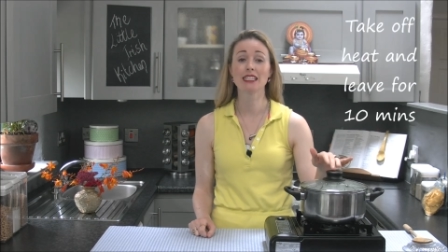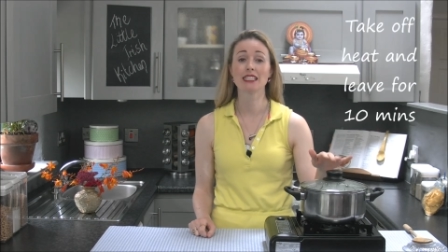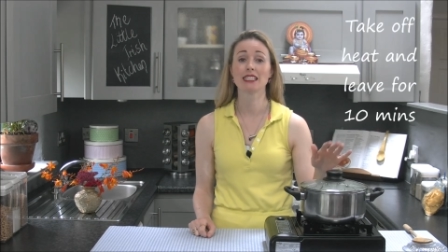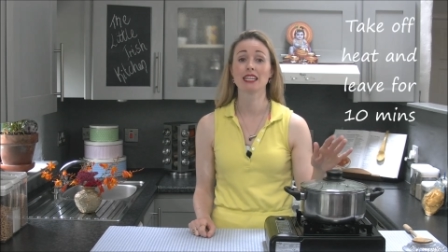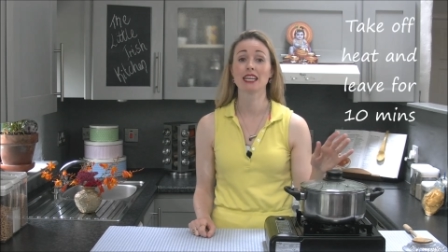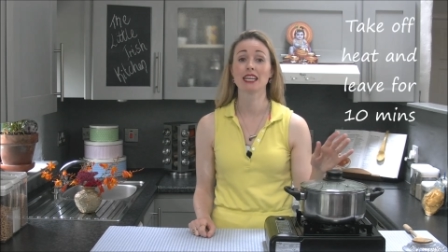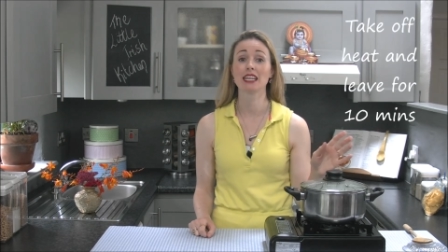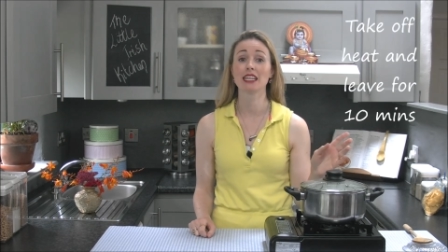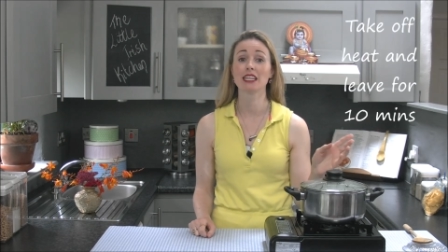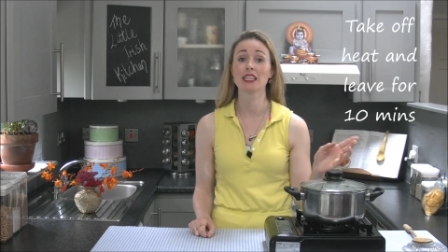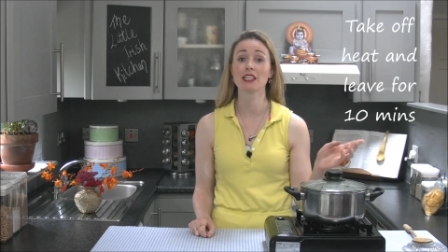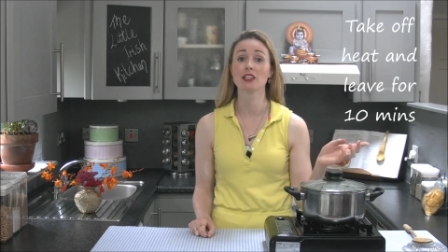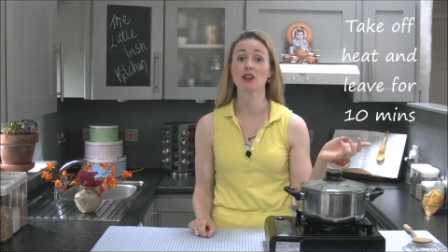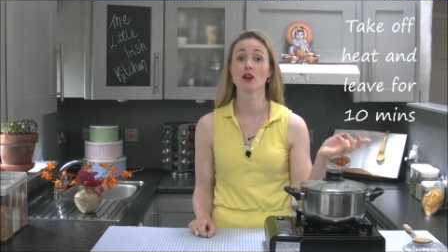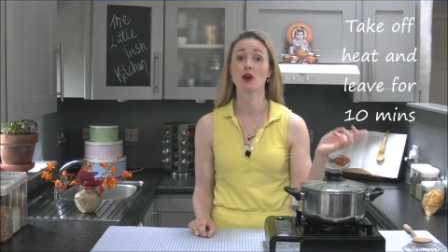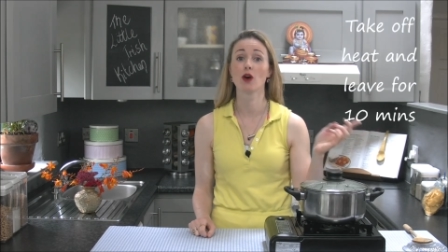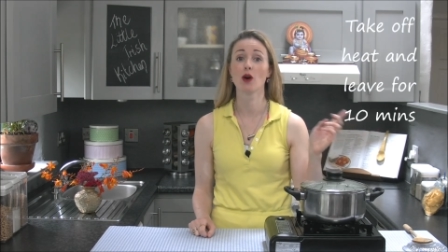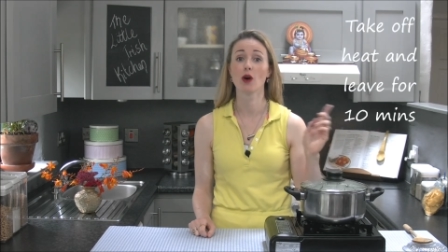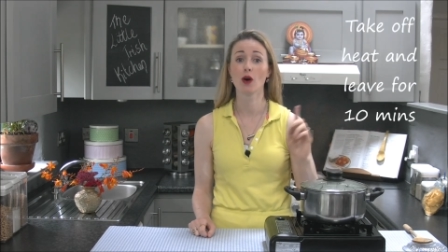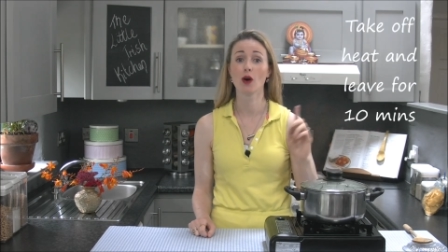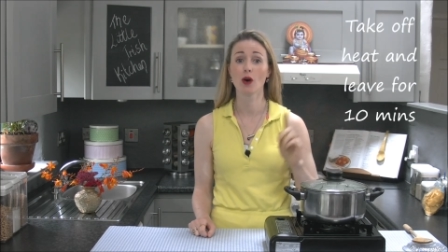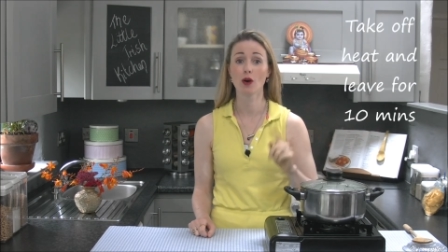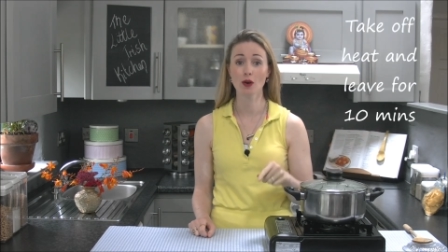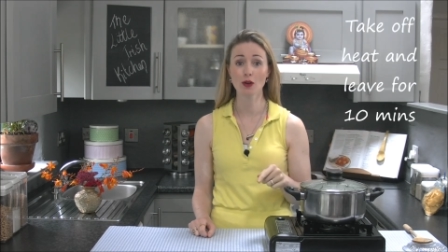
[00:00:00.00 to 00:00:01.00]
take it
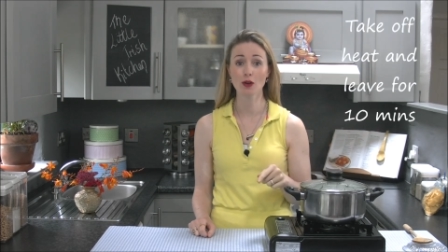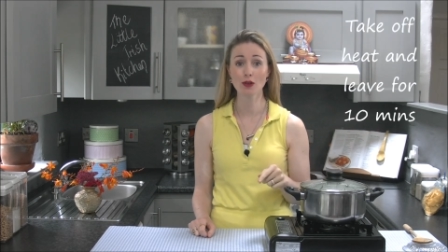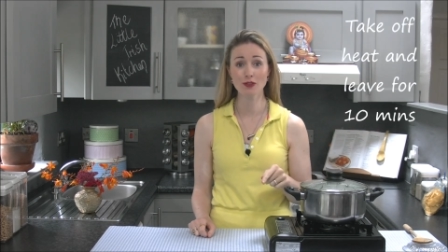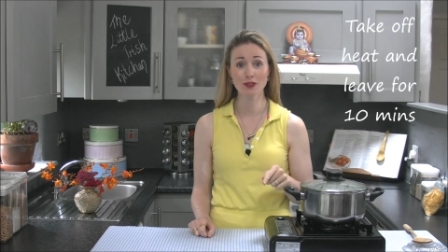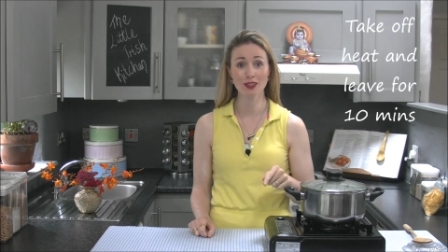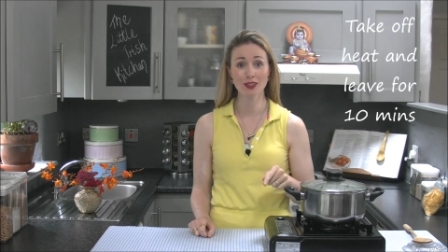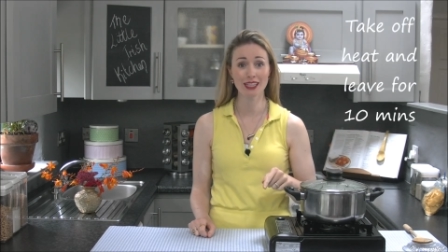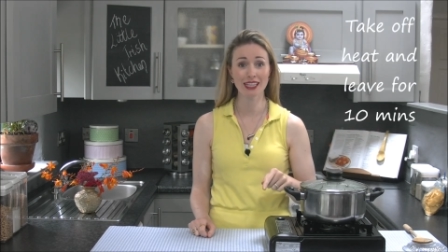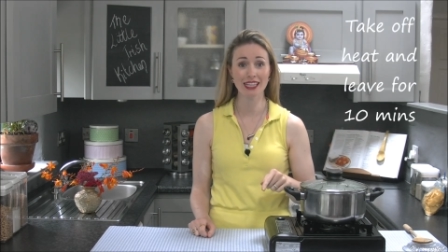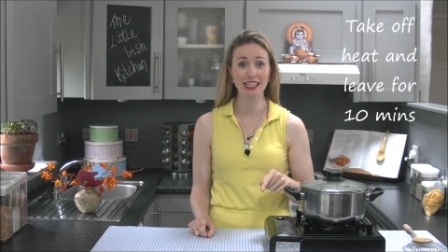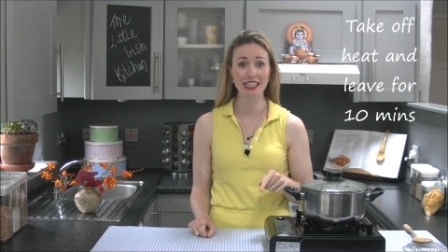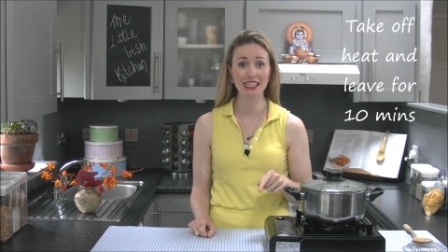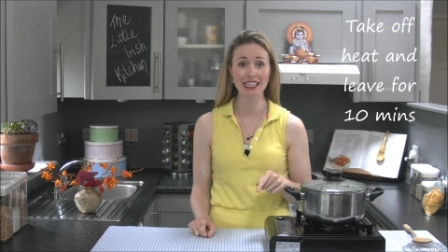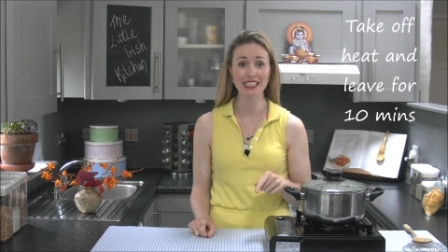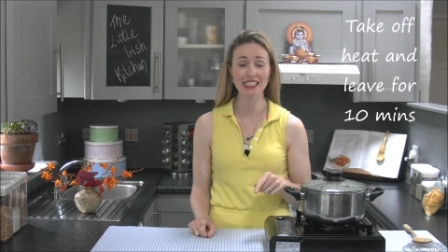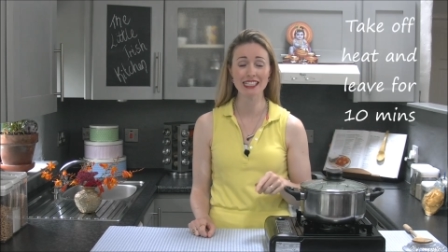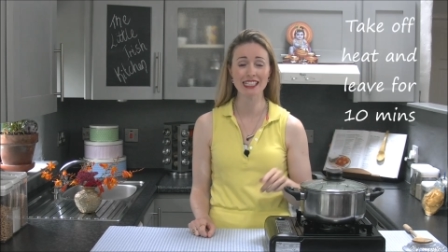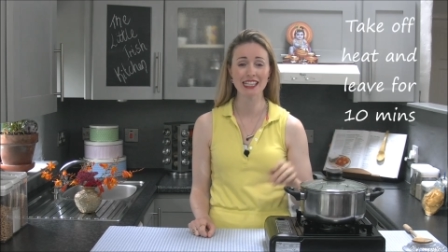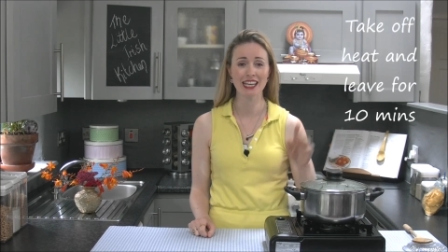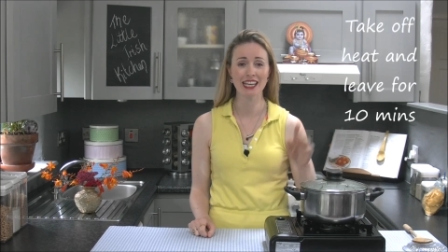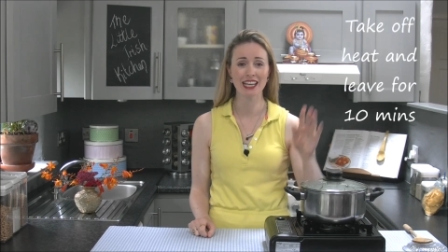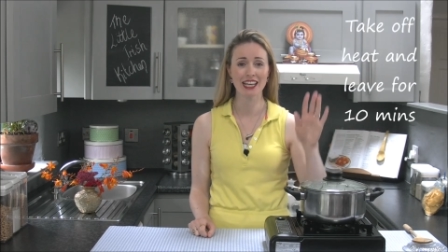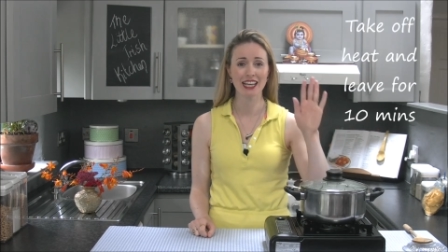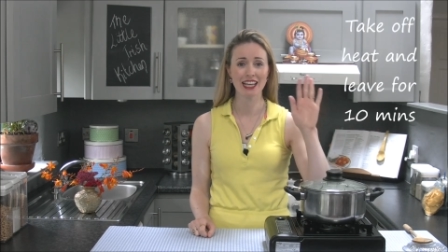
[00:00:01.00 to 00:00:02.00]
off the
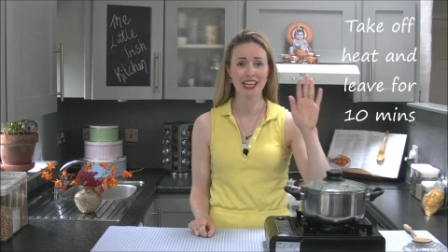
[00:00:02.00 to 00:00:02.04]
heat,